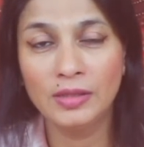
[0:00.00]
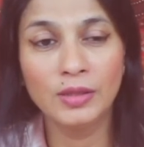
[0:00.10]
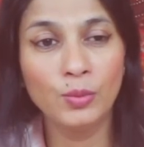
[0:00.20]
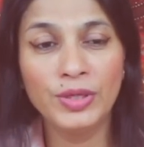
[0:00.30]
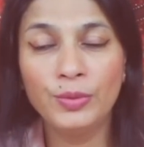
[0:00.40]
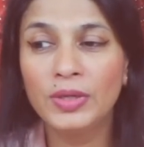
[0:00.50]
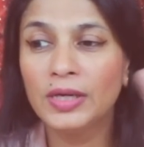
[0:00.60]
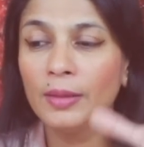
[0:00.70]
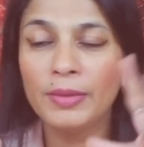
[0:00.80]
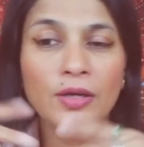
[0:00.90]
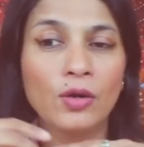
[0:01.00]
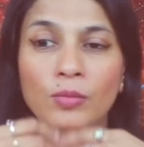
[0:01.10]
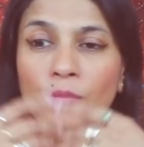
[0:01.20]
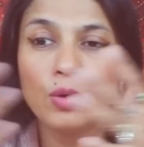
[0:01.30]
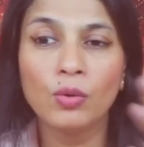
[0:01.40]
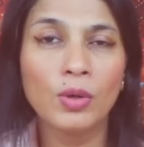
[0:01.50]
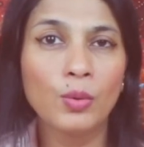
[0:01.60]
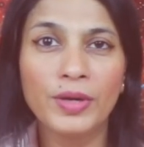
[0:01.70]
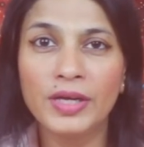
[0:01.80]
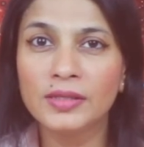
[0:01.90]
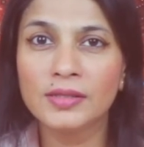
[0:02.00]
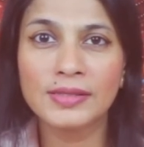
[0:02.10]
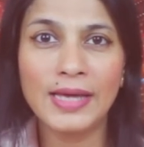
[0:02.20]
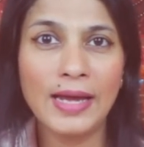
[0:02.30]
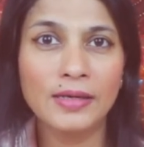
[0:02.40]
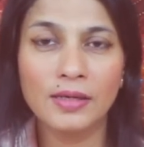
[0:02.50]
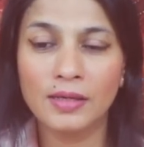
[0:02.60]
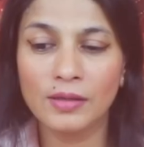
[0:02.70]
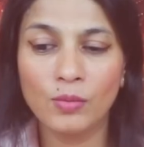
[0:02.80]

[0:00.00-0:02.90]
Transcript: The wind will come and not blow away the sand.